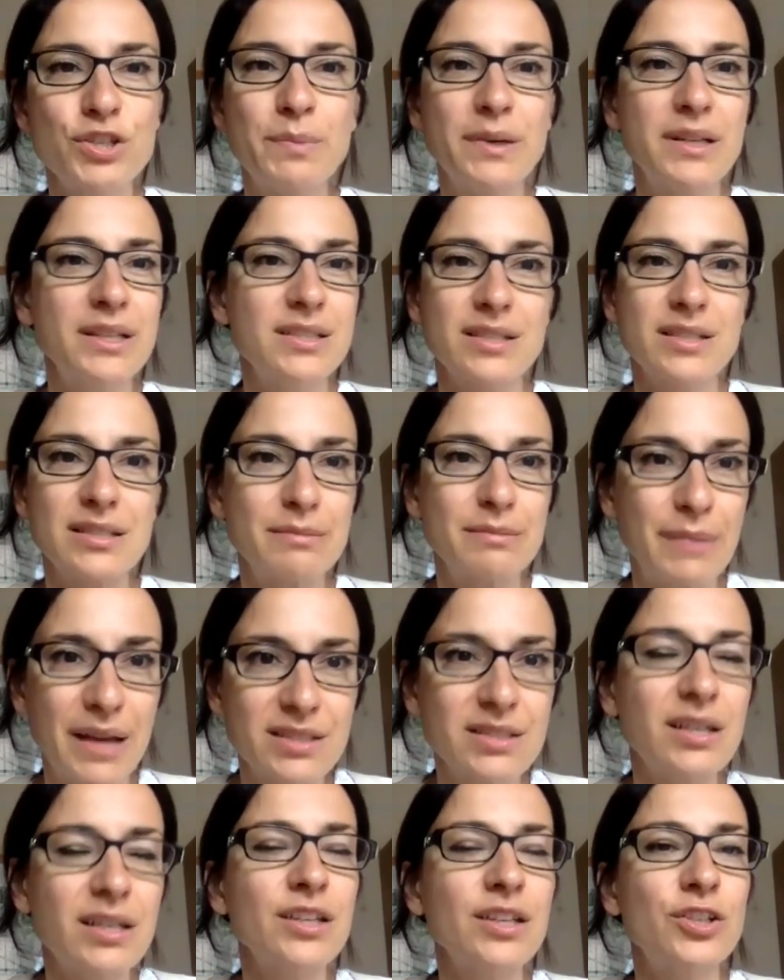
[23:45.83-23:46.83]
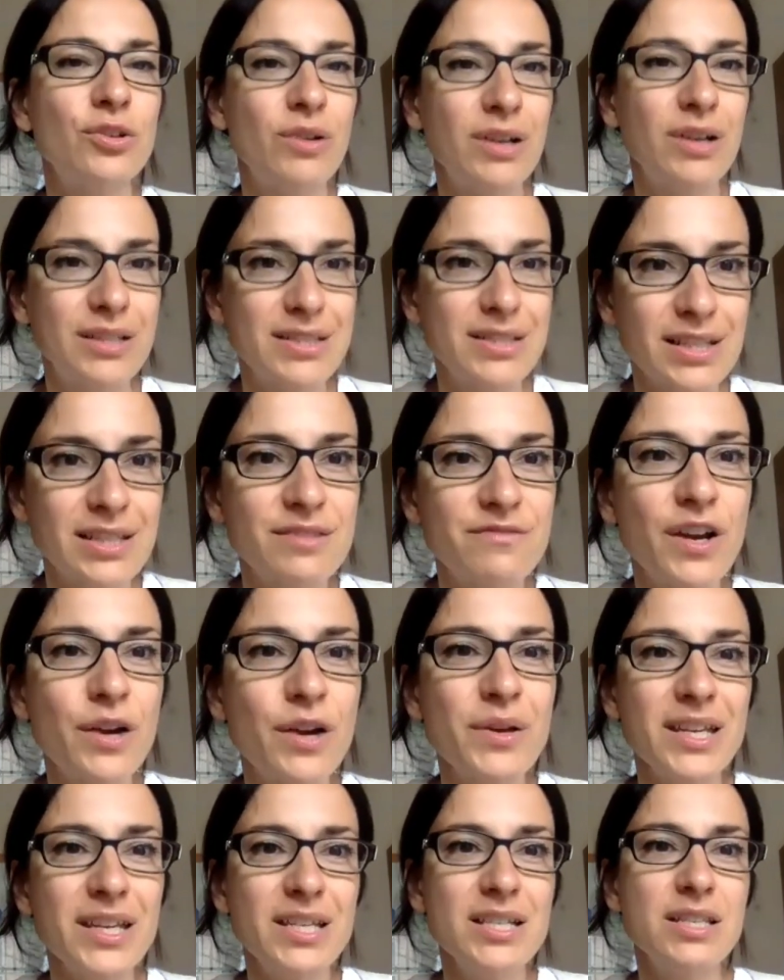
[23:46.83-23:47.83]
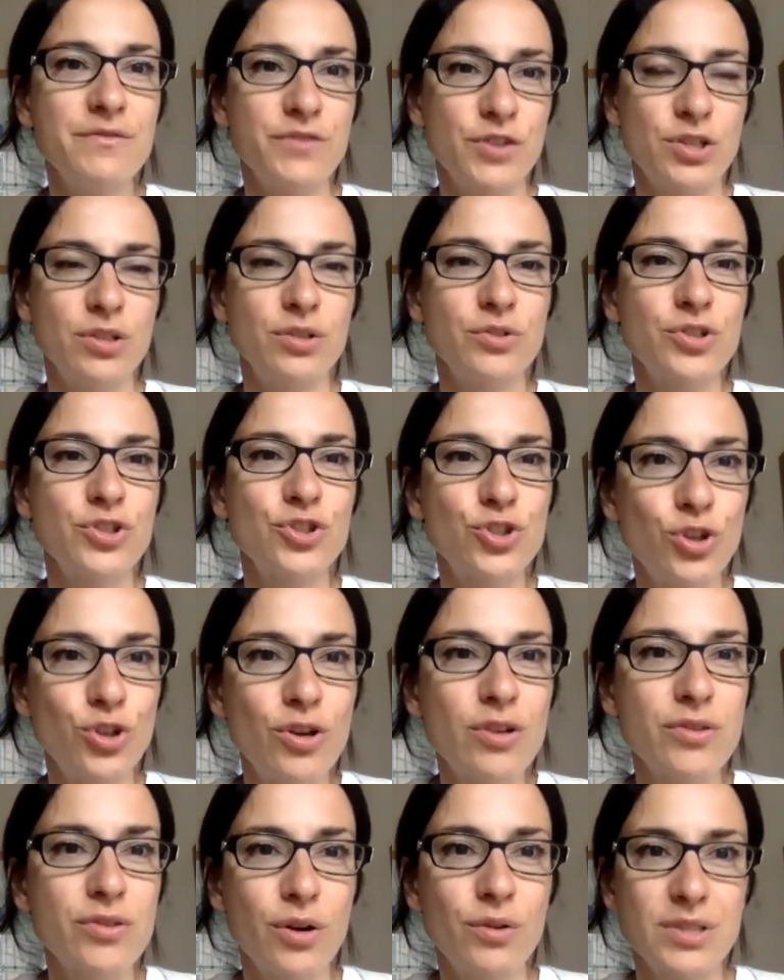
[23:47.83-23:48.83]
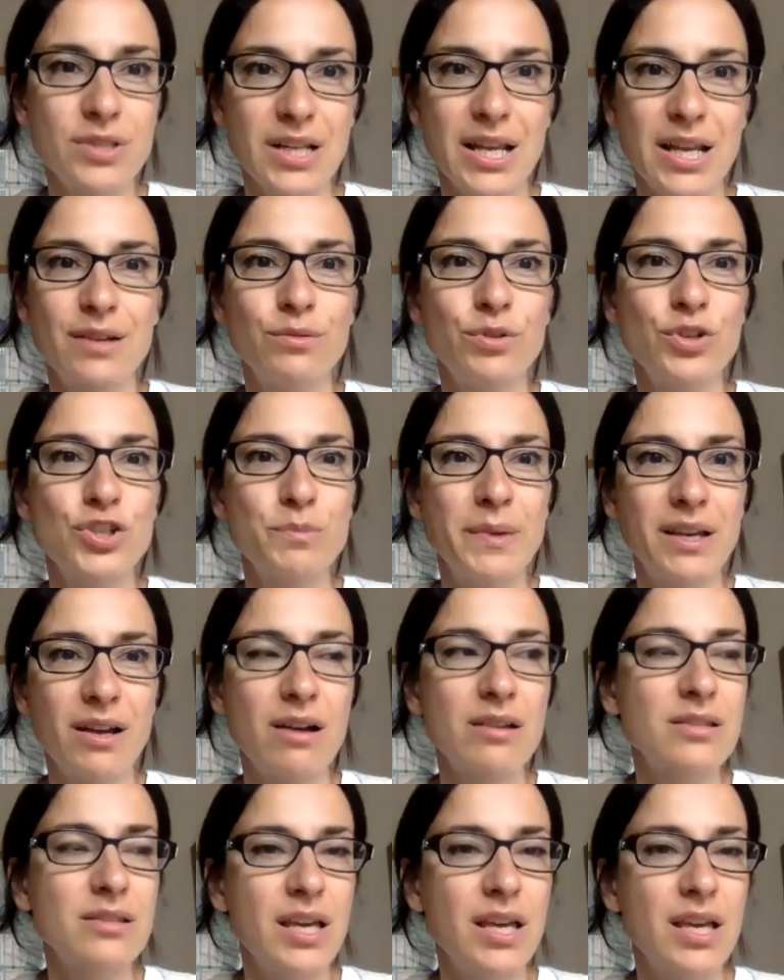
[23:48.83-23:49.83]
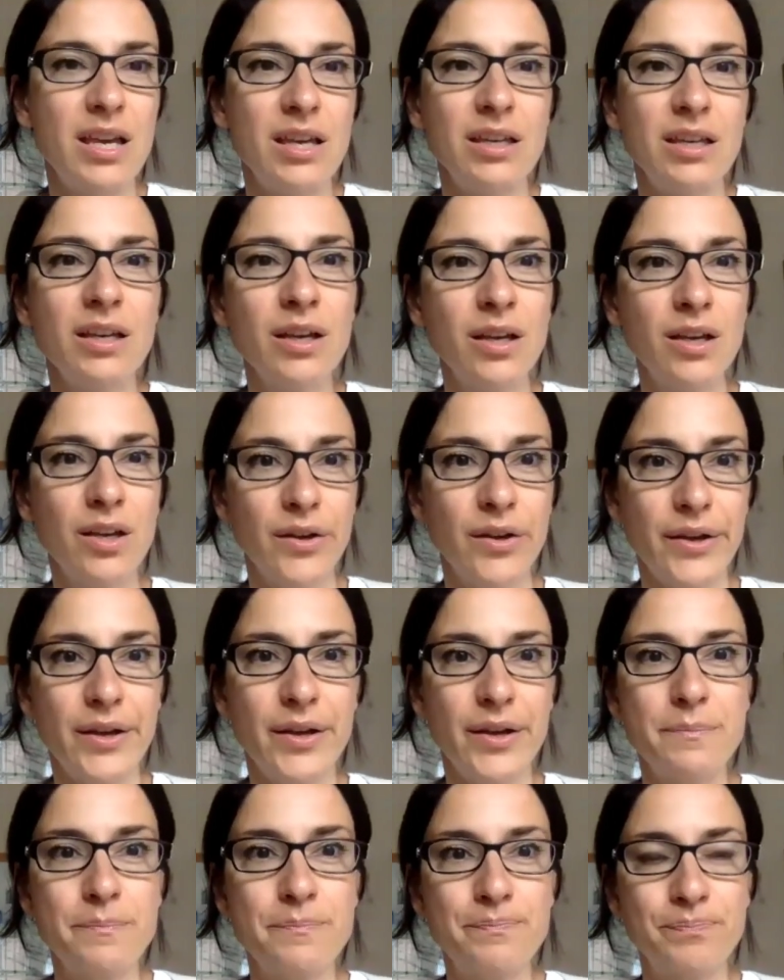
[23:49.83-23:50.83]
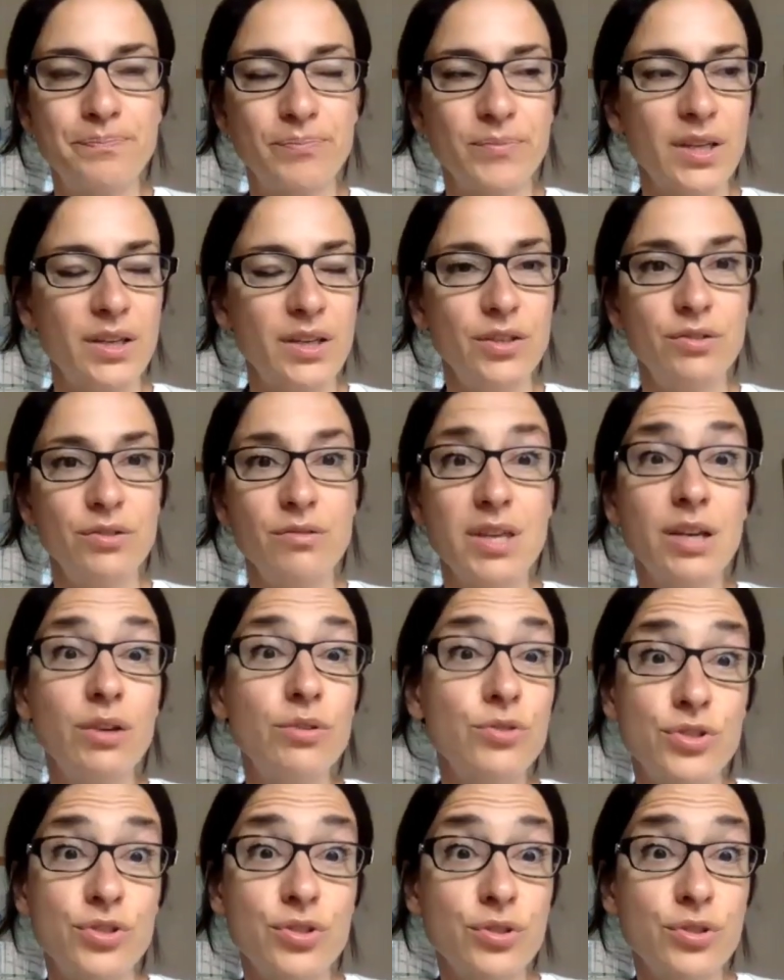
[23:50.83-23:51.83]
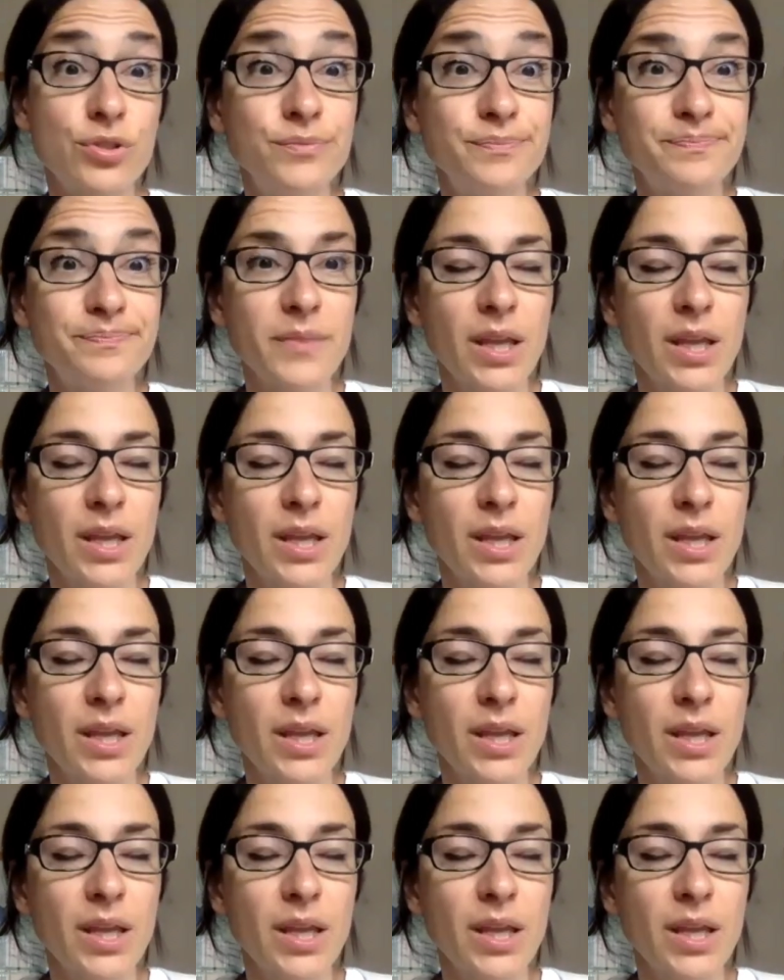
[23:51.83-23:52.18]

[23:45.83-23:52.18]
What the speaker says: But it doesn't matter, it's very easy for children to learn the host language because they they go to school.